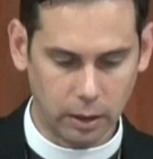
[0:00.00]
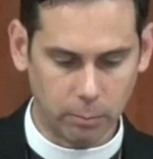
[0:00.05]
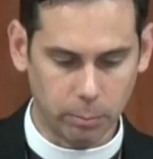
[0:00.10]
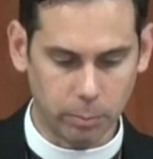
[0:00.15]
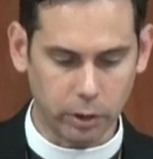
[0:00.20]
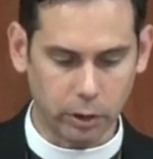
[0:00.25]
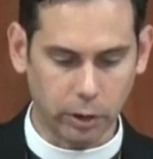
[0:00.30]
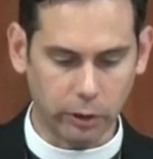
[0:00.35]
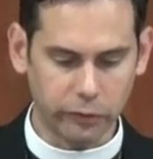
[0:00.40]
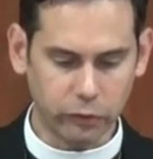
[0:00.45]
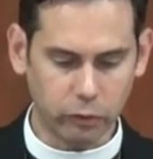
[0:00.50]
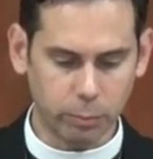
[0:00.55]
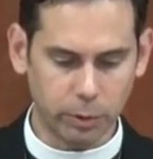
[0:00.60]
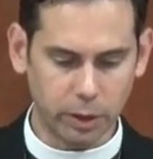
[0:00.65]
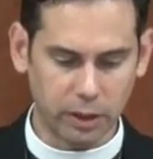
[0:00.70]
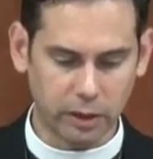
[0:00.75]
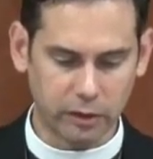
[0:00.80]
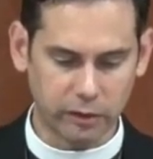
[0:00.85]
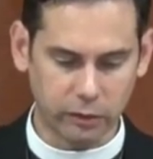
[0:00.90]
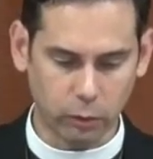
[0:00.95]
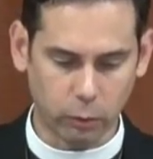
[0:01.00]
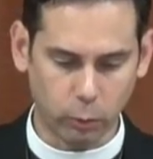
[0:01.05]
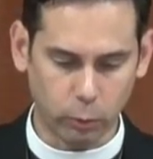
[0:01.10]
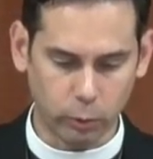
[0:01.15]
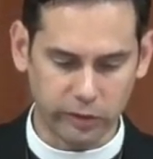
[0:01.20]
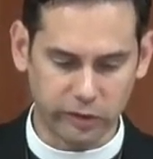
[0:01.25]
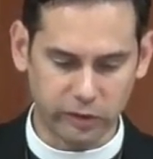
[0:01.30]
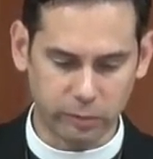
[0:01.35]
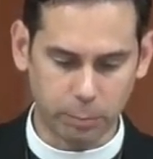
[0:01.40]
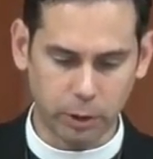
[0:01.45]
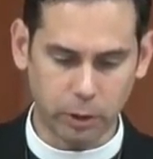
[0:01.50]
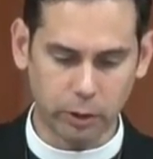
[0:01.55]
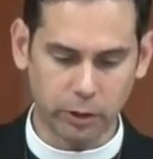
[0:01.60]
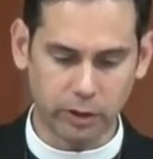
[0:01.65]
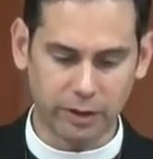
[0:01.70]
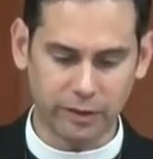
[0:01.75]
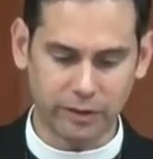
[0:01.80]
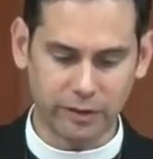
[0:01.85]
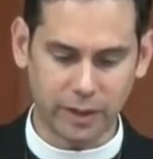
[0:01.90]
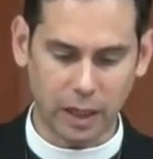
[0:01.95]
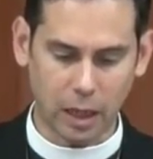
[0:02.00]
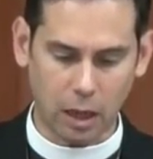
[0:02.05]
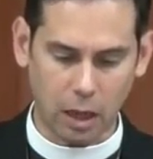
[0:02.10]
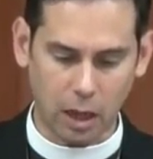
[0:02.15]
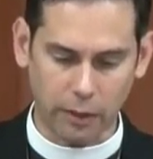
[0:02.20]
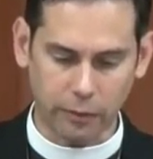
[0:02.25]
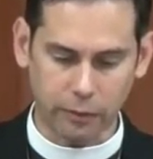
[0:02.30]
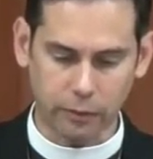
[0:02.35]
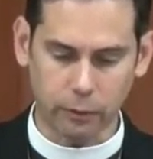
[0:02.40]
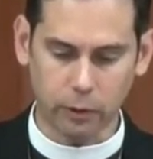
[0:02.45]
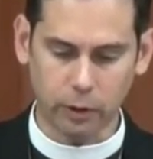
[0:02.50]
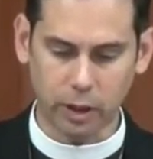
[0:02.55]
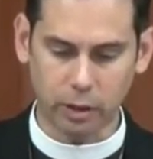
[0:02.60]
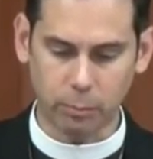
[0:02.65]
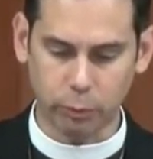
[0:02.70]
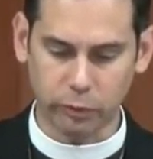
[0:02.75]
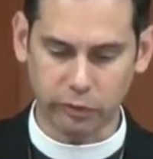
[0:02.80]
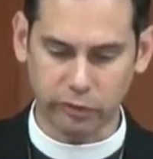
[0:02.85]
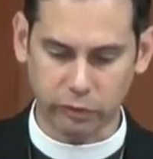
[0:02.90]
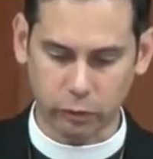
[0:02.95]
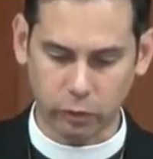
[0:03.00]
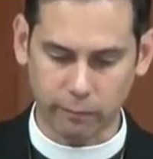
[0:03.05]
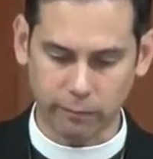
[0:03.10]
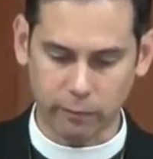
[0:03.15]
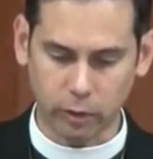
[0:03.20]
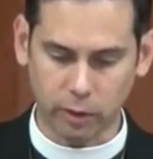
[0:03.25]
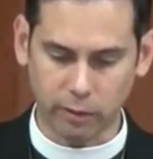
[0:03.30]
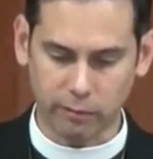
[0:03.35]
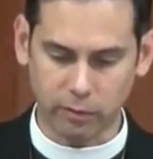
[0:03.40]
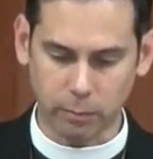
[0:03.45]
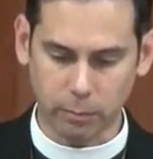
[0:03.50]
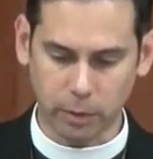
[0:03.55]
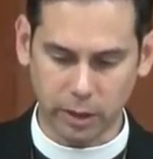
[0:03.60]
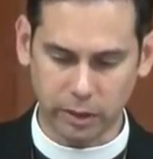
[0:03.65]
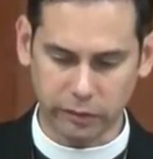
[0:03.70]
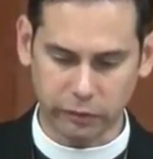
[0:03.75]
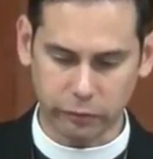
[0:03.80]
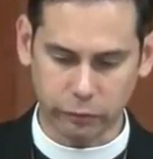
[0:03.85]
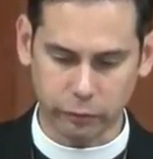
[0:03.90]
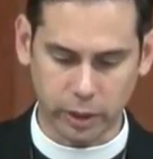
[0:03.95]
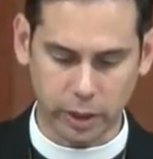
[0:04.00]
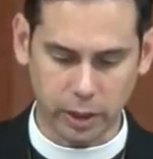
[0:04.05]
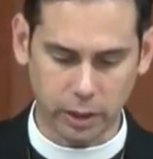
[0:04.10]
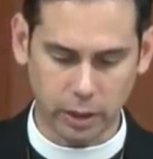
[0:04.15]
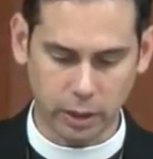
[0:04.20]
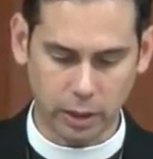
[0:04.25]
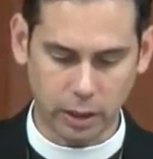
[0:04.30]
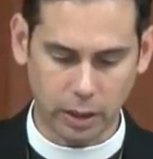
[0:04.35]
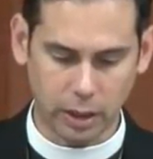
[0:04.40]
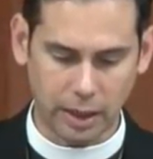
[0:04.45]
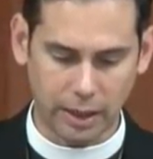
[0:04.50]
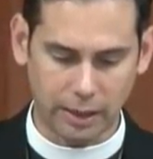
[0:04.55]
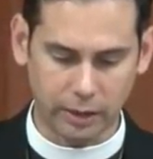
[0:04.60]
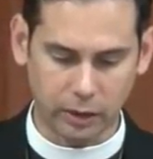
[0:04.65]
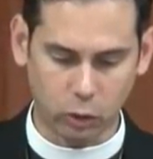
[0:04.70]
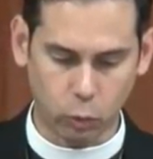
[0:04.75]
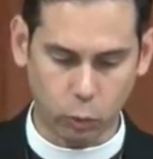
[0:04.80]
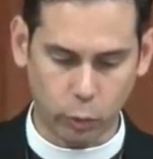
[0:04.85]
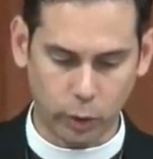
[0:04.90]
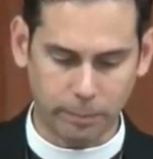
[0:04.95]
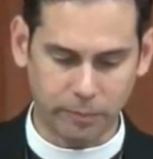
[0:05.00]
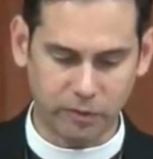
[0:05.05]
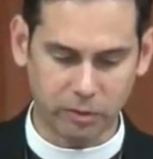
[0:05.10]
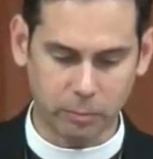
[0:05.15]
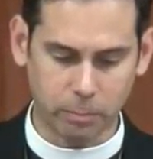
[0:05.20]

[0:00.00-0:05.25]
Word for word: but also because the Holy Spirit is the author and preserver of the ministry and equips